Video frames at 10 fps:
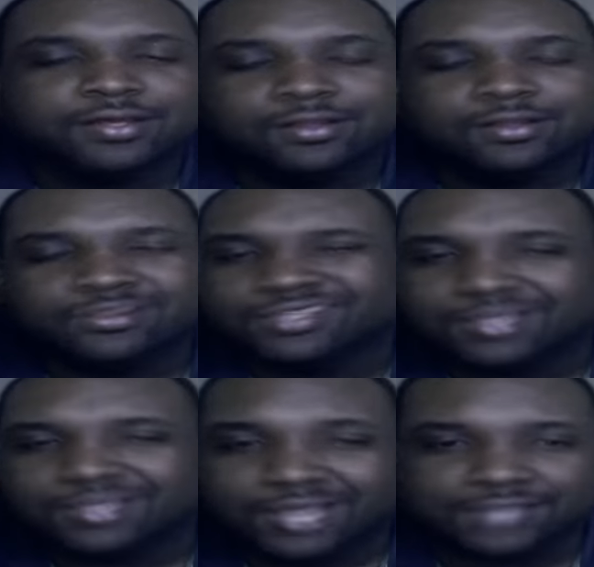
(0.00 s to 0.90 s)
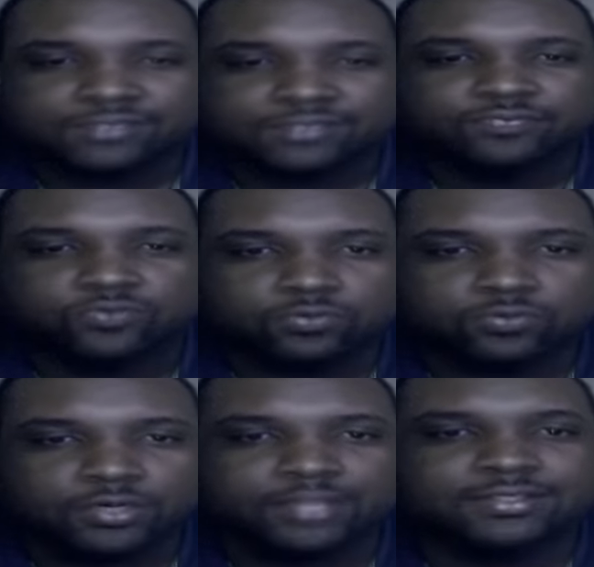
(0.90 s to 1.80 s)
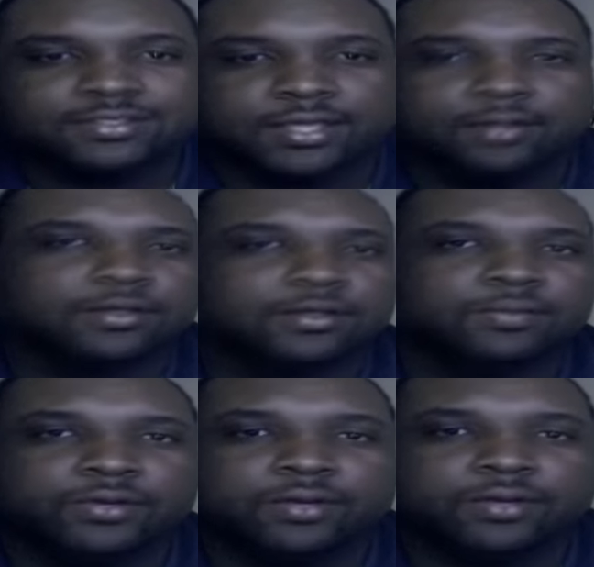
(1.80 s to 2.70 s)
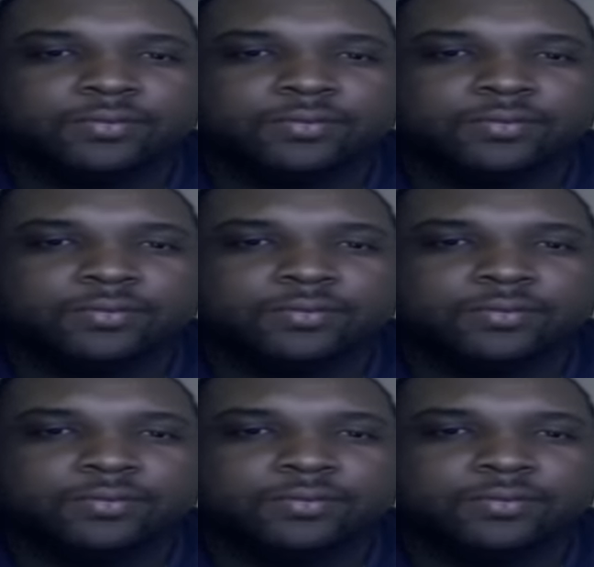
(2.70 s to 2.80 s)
there's lots of great talent coming up.